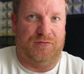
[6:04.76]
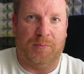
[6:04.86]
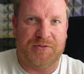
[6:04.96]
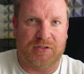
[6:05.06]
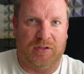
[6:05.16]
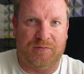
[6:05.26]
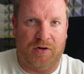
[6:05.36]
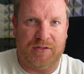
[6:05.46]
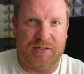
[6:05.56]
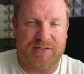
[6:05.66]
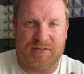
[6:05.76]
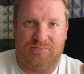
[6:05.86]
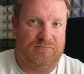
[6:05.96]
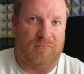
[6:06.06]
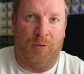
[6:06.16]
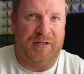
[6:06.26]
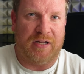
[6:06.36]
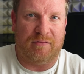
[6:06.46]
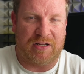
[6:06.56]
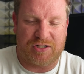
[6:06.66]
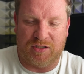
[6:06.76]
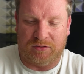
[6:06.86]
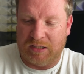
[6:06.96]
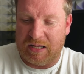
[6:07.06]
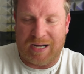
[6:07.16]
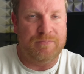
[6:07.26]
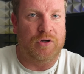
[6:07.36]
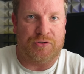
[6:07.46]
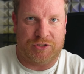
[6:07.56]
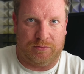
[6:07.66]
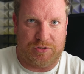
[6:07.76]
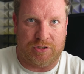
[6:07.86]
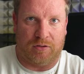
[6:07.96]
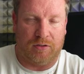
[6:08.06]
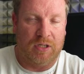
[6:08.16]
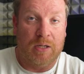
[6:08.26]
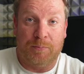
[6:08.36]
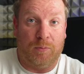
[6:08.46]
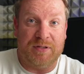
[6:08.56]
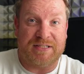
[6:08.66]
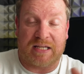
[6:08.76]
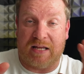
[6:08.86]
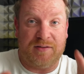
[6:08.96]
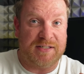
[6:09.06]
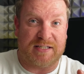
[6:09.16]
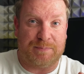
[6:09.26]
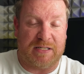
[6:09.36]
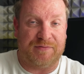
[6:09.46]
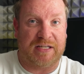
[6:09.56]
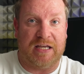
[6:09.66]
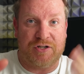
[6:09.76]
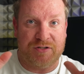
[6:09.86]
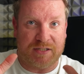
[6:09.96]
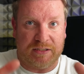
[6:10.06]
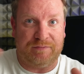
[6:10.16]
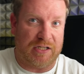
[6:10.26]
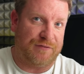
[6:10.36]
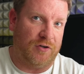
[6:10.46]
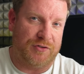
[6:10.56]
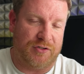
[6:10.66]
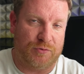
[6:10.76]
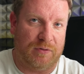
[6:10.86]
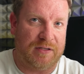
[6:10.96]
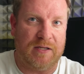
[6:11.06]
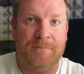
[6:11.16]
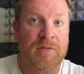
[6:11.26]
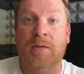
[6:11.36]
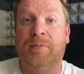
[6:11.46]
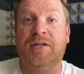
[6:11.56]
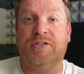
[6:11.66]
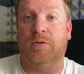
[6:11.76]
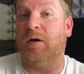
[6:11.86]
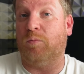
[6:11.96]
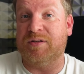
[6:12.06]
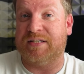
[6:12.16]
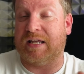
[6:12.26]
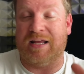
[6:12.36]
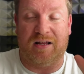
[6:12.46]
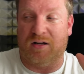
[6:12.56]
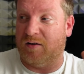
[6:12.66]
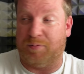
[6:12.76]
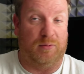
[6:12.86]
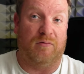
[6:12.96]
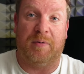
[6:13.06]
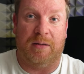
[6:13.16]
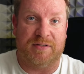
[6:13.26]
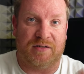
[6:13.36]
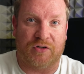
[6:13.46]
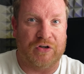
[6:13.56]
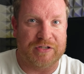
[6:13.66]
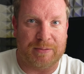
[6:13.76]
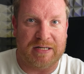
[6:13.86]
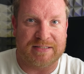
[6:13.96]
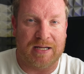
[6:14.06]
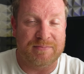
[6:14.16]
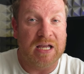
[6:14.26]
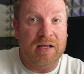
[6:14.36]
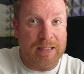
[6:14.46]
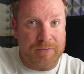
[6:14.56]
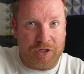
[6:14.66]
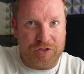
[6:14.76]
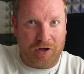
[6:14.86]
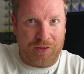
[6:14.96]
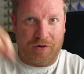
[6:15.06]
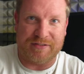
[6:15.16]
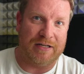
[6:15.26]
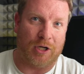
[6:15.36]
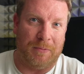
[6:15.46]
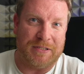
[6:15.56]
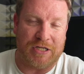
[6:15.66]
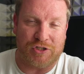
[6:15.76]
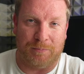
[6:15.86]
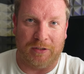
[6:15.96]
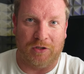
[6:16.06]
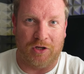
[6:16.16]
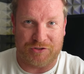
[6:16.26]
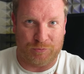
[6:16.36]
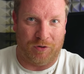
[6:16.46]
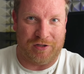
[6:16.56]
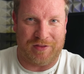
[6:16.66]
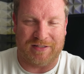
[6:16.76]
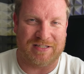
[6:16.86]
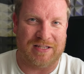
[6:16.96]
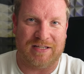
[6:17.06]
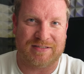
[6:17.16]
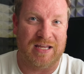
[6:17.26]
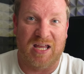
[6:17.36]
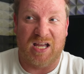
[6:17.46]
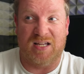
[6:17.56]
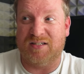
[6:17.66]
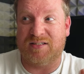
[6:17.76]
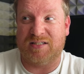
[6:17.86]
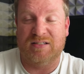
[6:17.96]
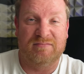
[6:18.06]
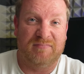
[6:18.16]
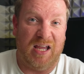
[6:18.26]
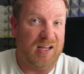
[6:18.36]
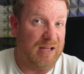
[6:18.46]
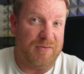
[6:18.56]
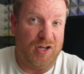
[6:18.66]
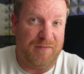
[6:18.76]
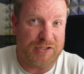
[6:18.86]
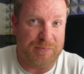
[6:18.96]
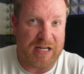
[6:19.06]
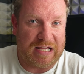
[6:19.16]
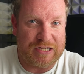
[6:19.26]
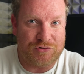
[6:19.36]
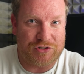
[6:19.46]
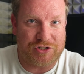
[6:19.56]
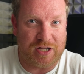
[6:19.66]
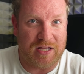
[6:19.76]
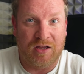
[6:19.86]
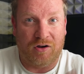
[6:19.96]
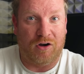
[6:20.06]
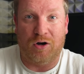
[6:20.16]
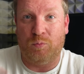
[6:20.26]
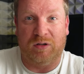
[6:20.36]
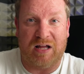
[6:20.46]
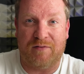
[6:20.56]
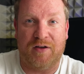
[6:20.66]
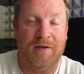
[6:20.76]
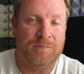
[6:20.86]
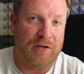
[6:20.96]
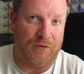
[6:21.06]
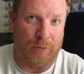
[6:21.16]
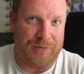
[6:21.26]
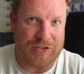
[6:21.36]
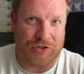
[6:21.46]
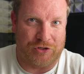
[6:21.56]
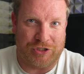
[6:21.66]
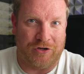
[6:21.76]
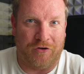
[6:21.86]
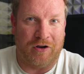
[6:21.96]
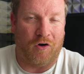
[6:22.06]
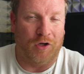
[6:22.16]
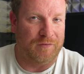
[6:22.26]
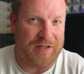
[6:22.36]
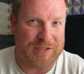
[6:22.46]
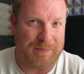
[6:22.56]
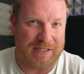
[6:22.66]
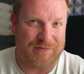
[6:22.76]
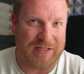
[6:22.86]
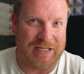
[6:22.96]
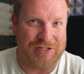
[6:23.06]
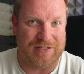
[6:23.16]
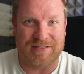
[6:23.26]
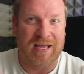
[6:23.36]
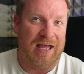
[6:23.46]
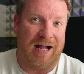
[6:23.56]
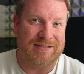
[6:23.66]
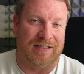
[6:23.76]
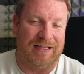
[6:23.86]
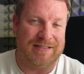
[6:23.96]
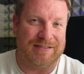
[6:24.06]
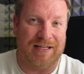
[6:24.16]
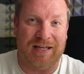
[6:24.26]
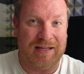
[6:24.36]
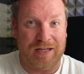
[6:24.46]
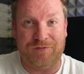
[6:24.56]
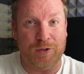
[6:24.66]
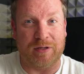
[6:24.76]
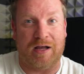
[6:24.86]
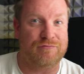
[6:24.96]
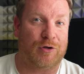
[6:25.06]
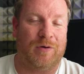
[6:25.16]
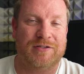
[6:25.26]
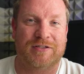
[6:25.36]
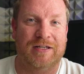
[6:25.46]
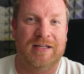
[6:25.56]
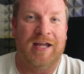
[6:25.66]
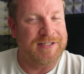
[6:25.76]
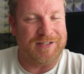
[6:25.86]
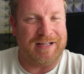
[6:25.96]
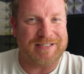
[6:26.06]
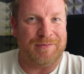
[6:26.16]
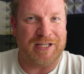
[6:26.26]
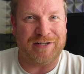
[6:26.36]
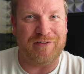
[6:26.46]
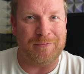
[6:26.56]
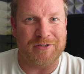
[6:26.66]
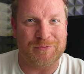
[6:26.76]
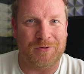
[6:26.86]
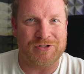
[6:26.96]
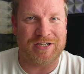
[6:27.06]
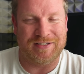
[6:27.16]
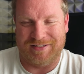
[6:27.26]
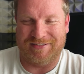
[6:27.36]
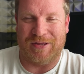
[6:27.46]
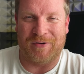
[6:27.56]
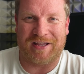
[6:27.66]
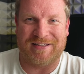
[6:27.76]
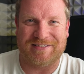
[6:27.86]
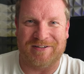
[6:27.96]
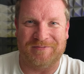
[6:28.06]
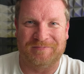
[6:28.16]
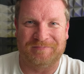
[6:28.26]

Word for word: for obstacle avoidance, omnidirectional? I'm not too sure. But once again, these are the specifications. I'll leave these photos with you. Please do, once again, I know I've probably repeated myself God knows how many times. Let me know your thoughts in the comment section below as to what you think to this. And yeah, let me know if it's something that interests you, or we'll have a follow-up discussion on all of these specifications at a later date if you guys request it. Until next time, thank you very much for watching. See you again soon.